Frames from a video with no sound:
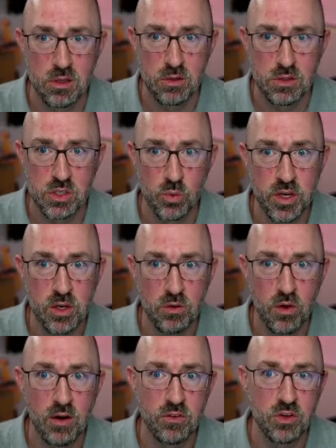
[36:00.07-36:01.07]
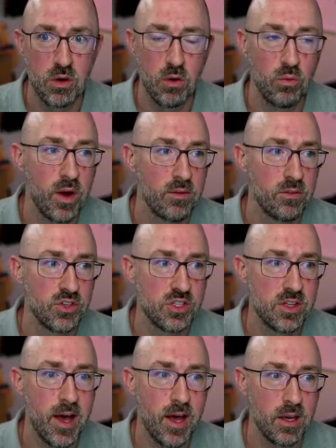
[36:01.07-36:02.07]
So we could leverage
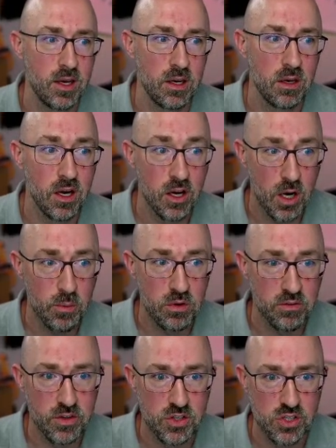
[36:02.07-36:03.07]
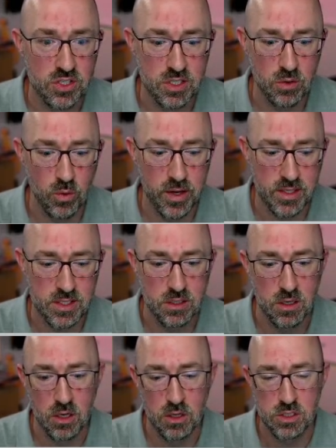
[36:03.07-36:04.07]
that in a couple of interesting ways.
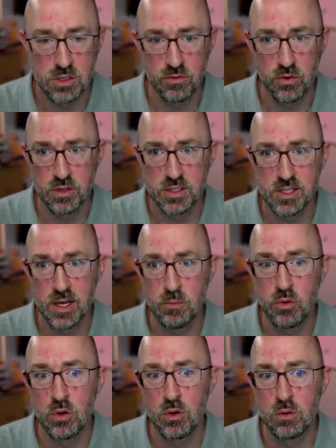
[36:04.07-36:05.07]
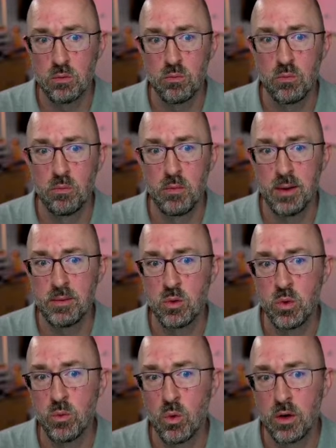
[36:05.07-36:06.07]
So for example, maybe
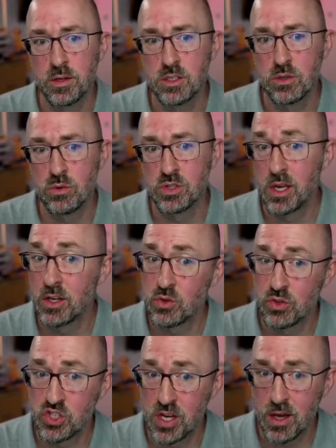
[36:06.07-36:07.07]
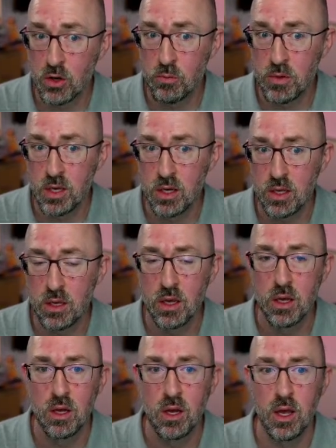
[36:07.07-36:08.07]
we want to schedule a channel meeting
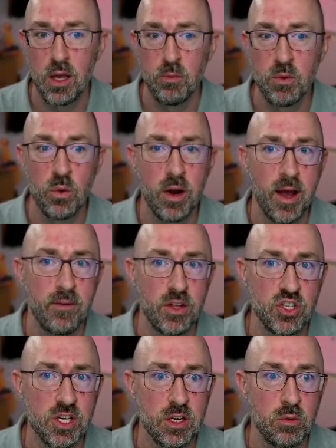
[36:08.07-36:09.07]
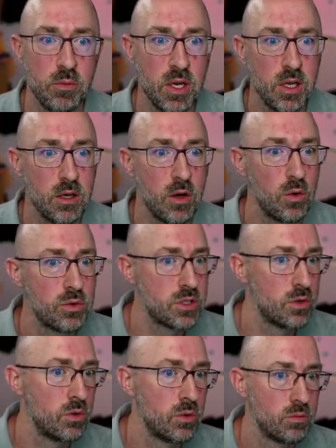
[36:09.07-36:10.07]
and we want to have that channel meeting go
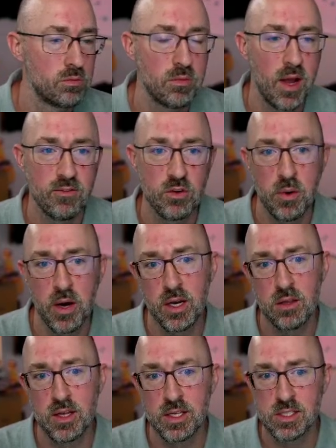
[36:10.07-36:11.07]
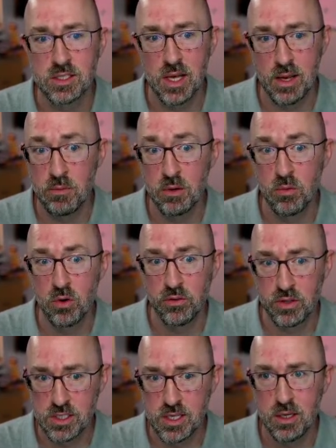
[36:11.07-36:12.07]
to everybody that's a member of
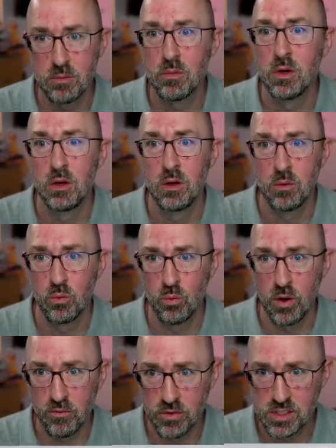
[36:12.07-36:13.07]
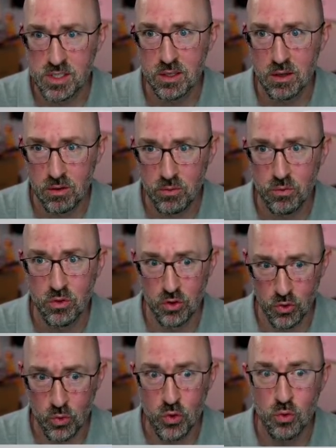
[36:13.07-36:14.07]
the team. Referencing the
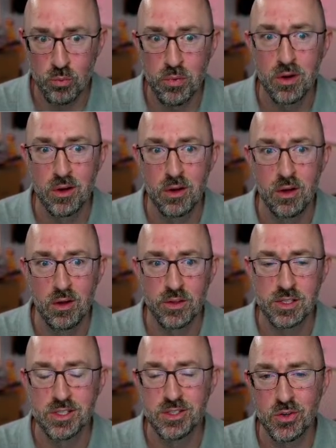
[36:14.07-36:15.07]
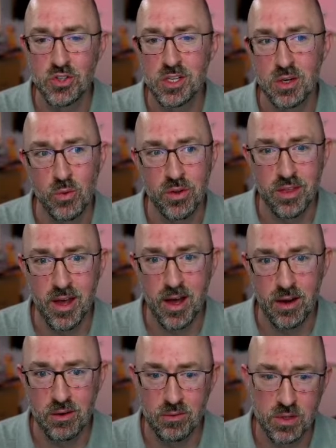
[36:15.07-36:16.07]
group that's associated with
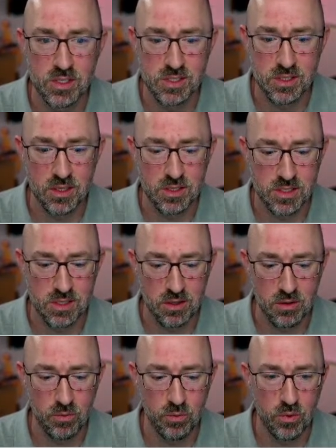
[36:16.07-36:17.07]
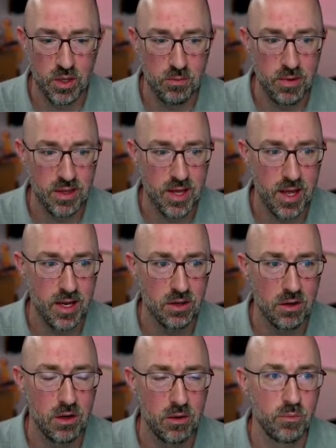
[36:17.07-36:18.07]
that can make
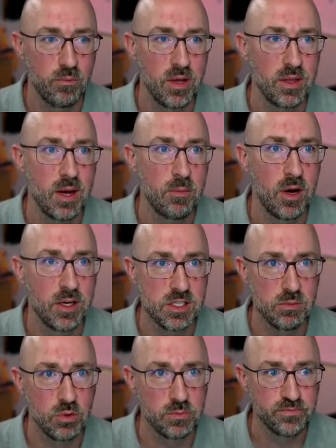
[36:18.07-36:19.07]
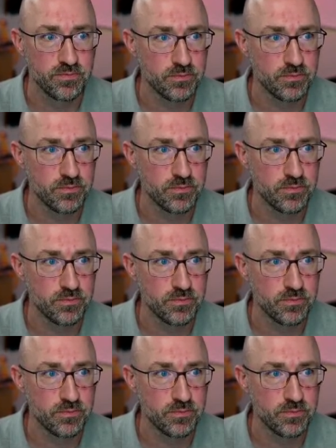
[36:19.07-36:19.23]
that possible.